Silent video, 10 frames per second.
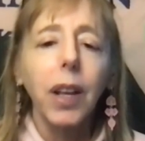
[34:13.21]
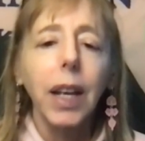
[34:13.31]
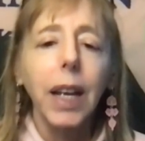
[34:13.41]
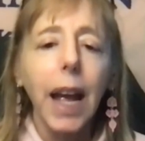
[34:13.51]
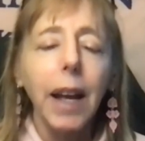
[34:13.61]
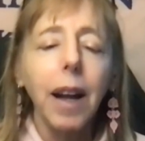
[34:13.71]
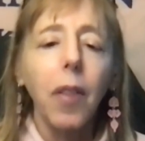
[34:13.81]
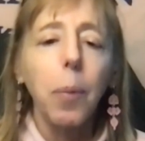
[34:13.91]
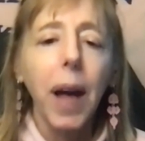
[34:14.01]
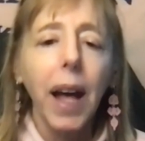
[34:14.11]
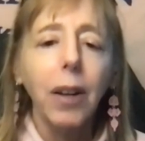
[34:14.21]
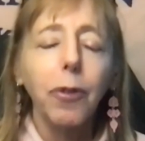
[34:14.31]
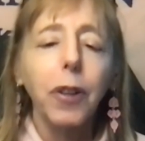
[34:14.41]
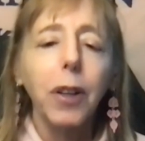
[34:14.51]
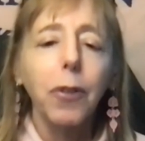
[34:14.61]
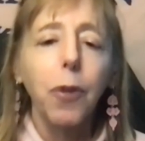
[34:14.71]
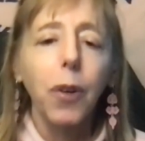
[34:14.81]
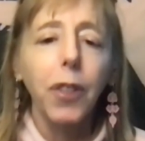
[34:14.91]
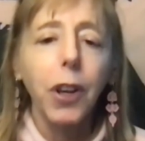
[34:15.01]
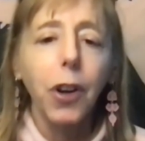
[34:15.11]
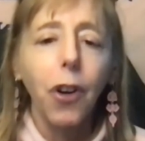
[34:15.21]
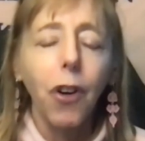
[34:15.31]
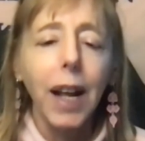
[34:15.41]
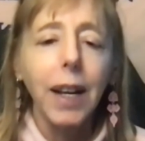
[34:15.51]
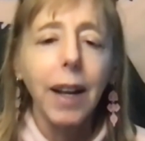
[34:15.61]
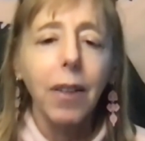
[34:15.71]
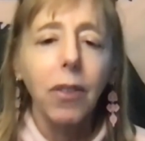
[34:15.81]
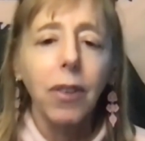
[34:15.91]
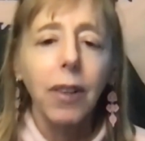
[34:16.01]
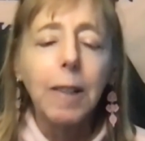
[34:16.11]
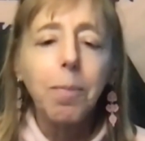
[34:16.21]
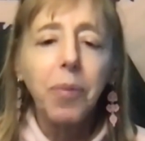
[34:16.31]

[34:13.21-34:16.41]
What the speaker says: a gain on the battlefield for the Ukrainians,